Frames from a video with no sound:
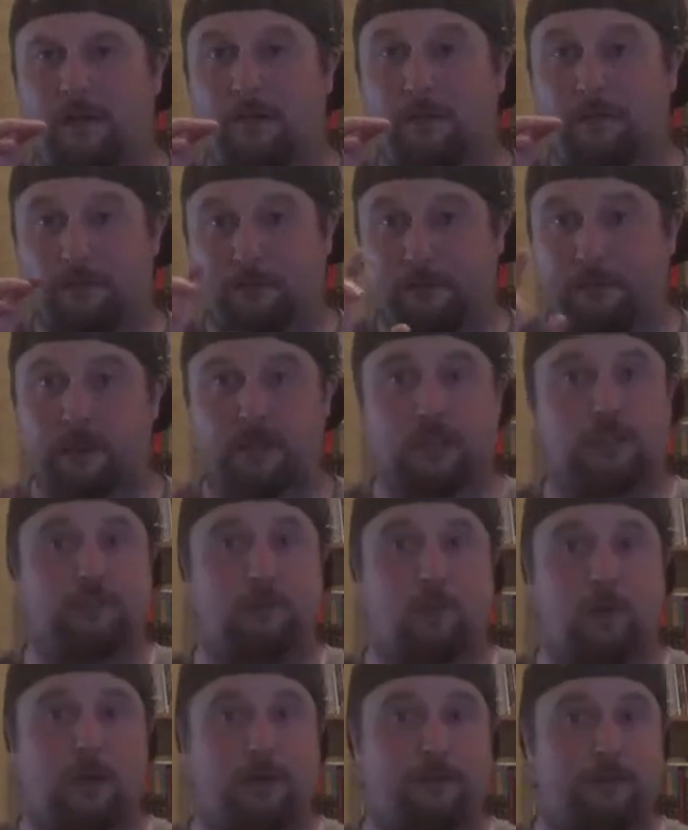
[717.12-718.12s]
first of
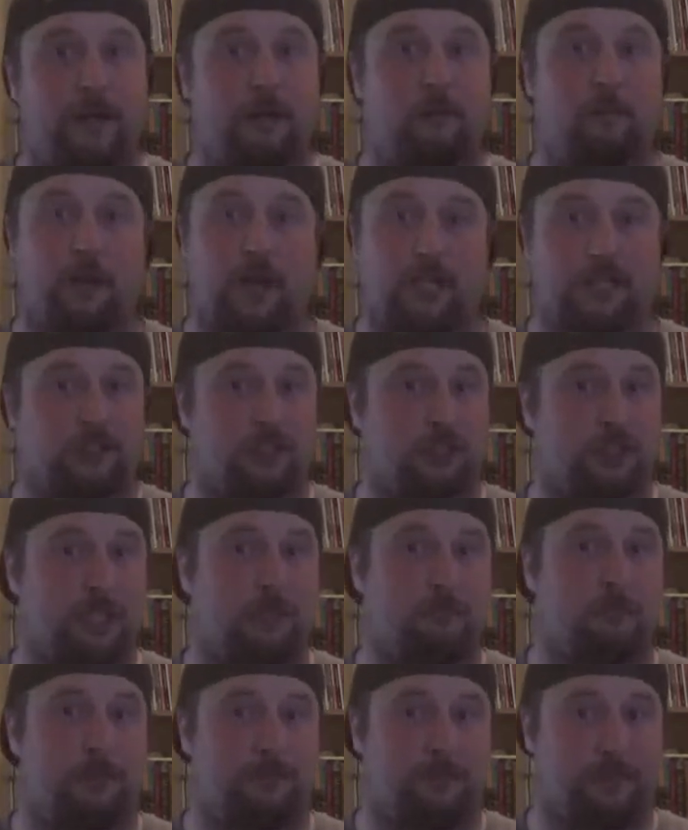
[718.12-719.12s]
all, if anyone hasn't
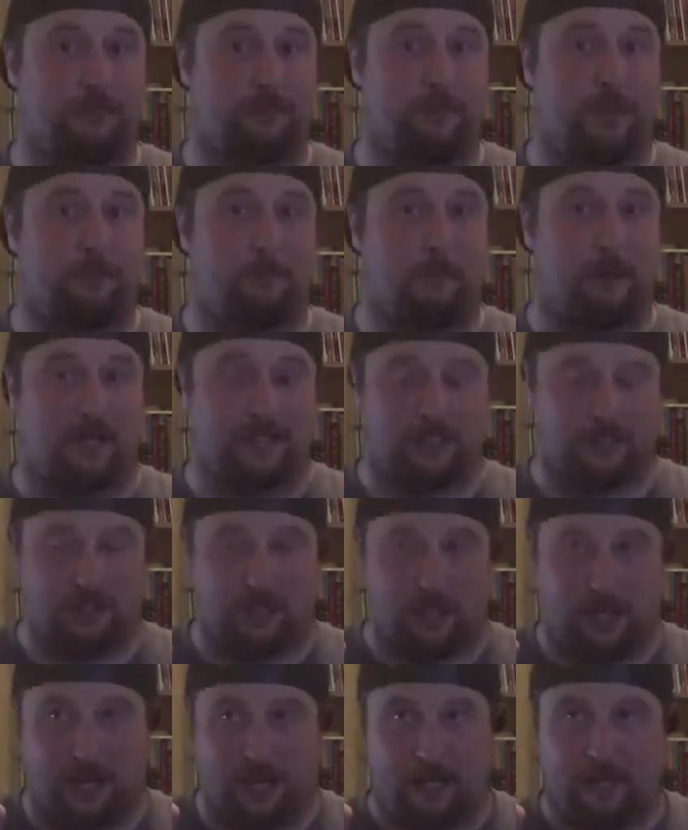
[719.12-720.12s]
seen Buffy the Vampire
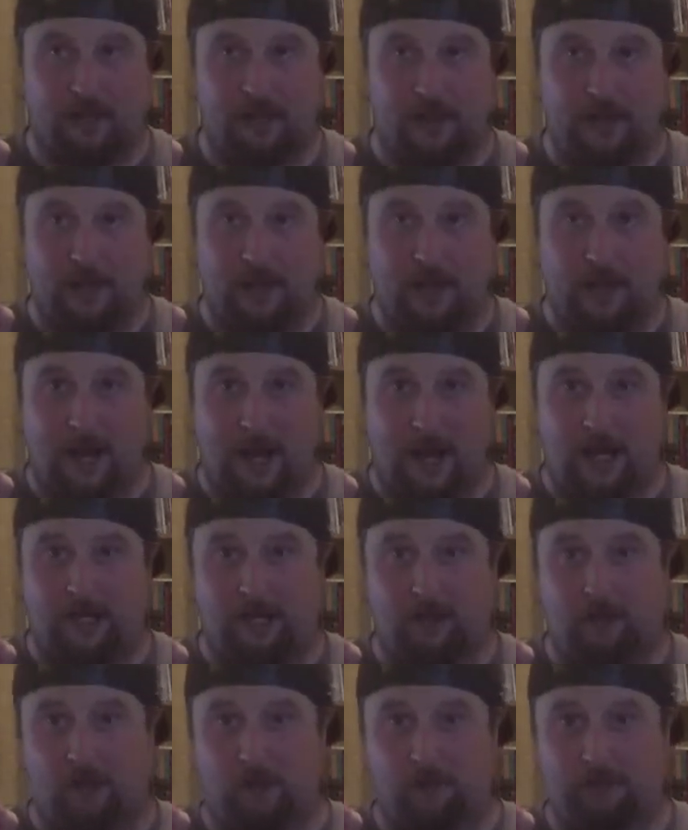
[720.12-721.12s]
Slayer, and
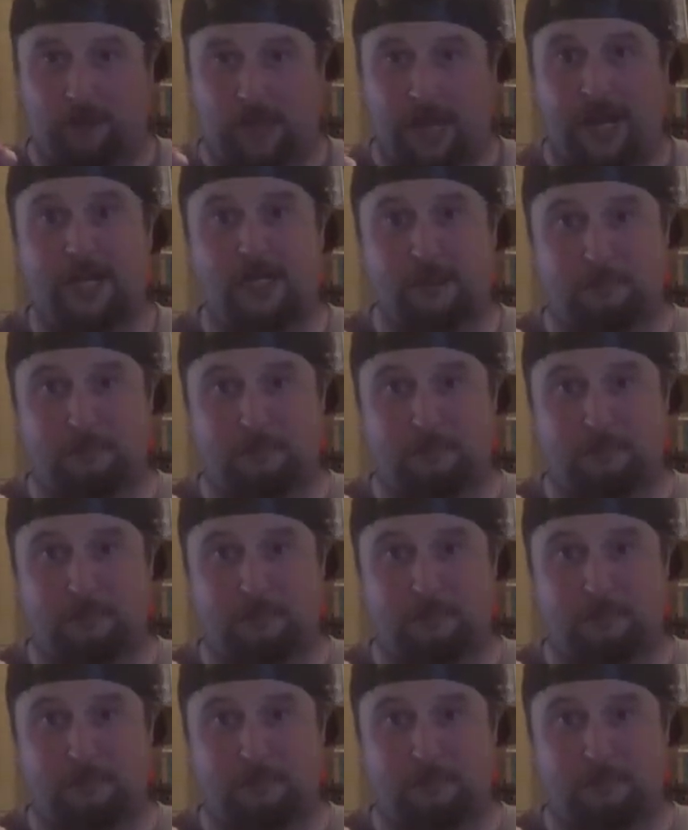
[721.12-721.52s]
you're of the age